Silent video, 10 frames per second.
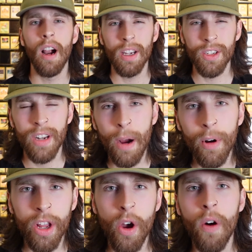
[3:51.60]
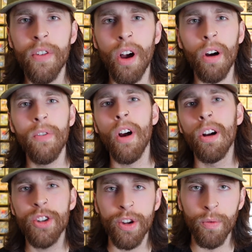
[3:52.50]
All right, so now we're gonna go over the
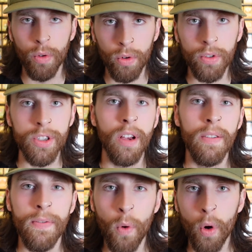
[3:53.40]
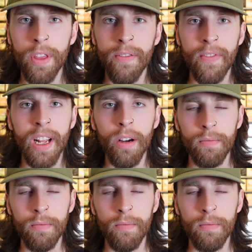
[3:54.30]
overarching rules for the video,